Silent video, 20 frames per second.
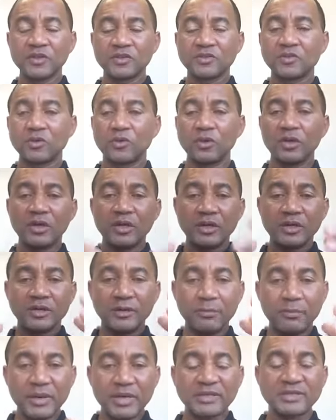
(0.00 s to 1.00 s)
So
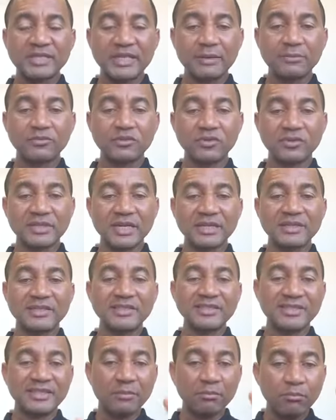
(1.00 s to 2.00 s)
the best time to start
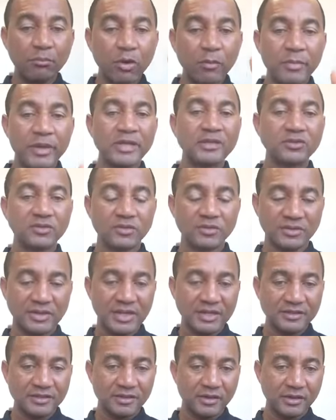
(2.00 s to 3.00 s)
is the moment you
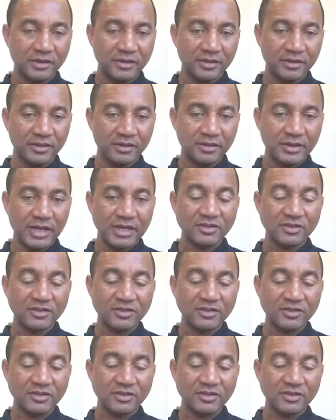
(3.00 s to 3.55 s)
start earning.